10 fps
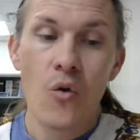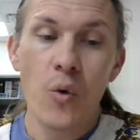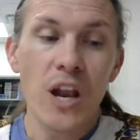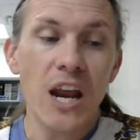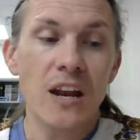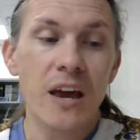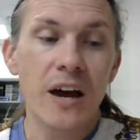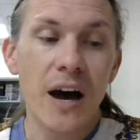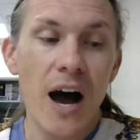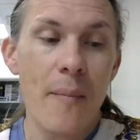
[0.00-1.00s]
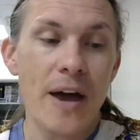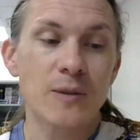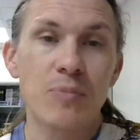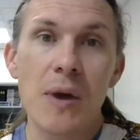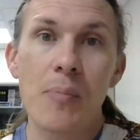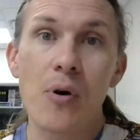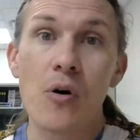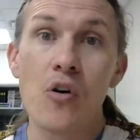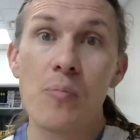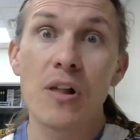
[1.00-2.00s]
We need to come as
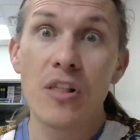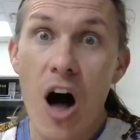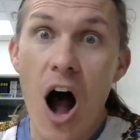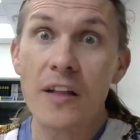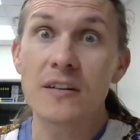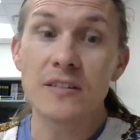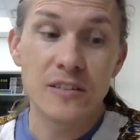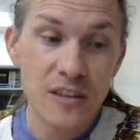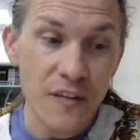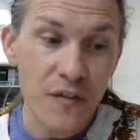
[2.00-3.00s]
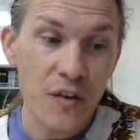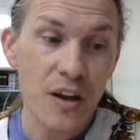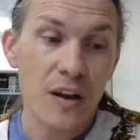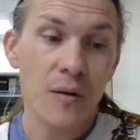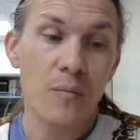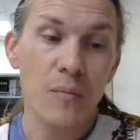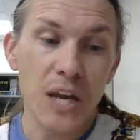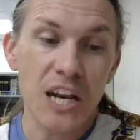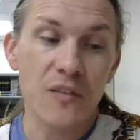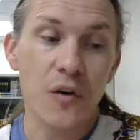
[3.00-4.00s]
people who belong to different,
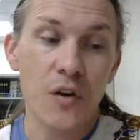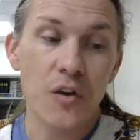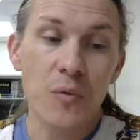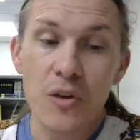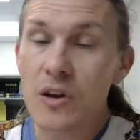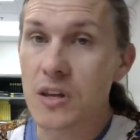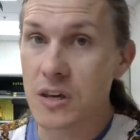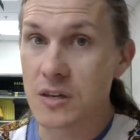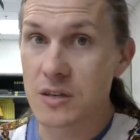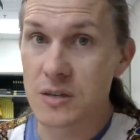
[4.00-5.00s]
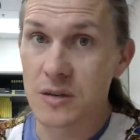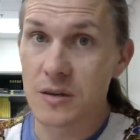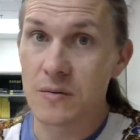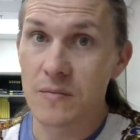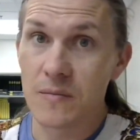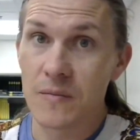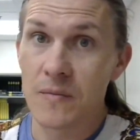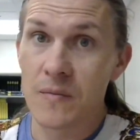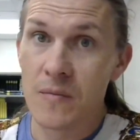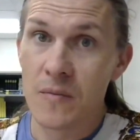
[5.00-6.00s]
meaningful communities.
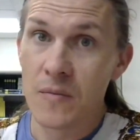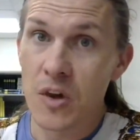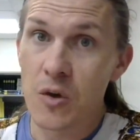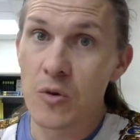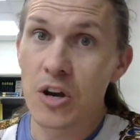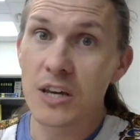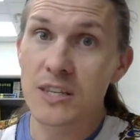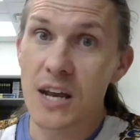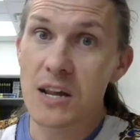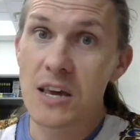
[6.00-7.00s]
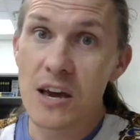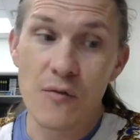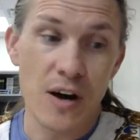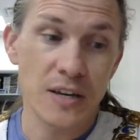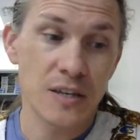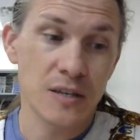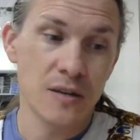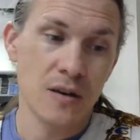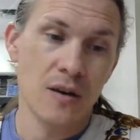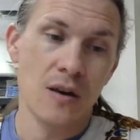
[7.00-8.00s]
Communities that give us
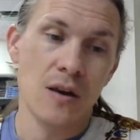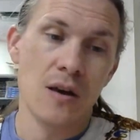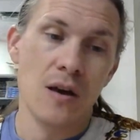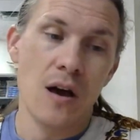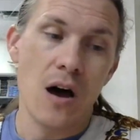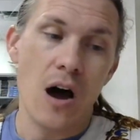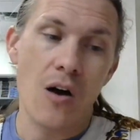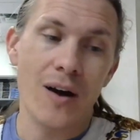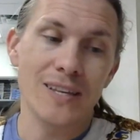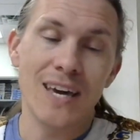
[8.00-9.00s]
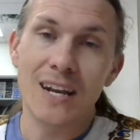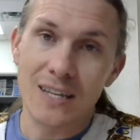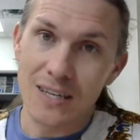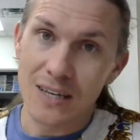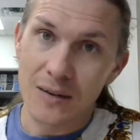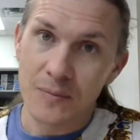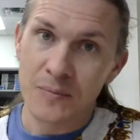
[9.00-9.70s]
our identity.